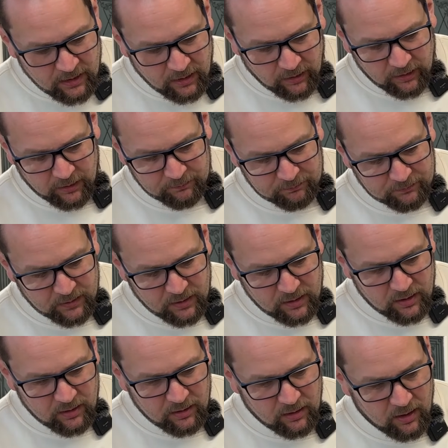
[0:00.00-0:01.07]

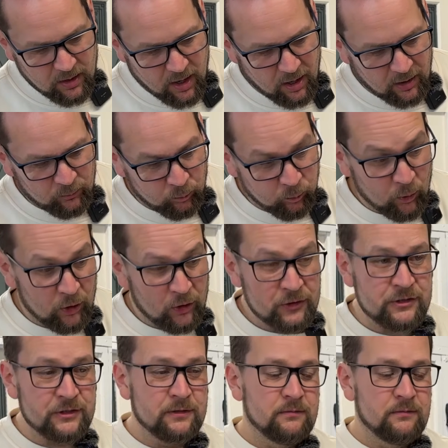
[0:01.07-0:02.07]
I would,